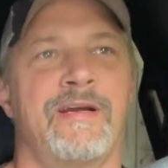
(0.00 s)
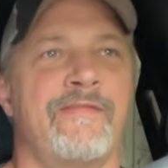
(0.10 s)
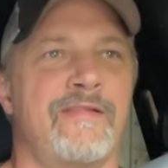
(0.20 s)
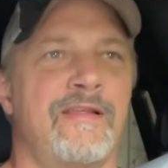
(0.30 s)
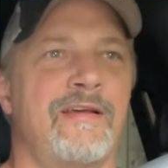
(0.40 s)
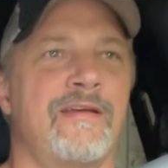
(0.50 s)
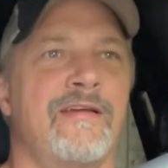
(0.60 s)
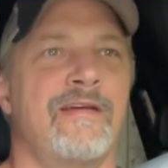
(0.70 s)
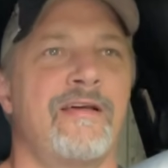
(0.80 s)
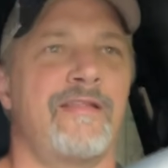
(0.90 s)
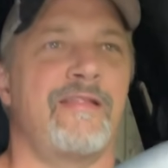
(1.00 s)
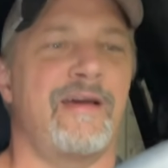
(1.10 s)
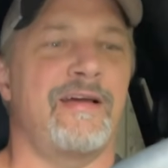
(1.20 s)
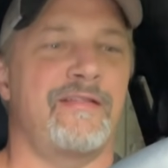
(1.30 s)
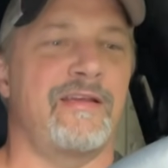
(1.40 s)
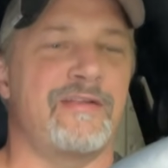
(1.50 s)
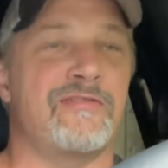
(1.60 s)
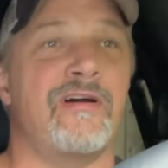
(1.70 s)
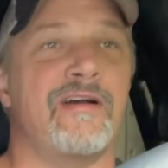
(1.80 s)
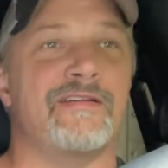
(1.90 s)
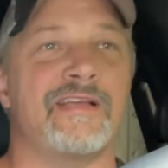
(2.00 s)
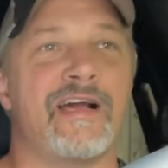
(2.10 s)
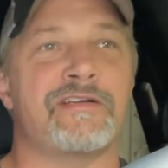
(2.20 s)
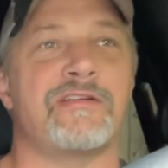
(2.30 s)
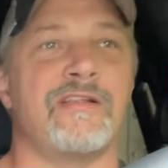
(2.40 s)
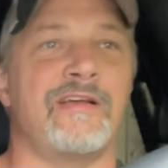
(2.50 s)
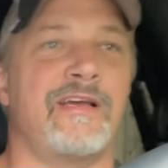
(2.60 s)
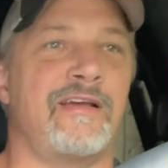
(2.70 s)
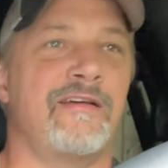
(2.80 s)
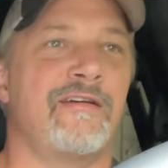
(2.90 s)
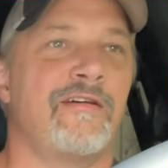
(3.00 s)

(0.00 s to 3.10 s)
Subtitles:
everything, that the truck is actually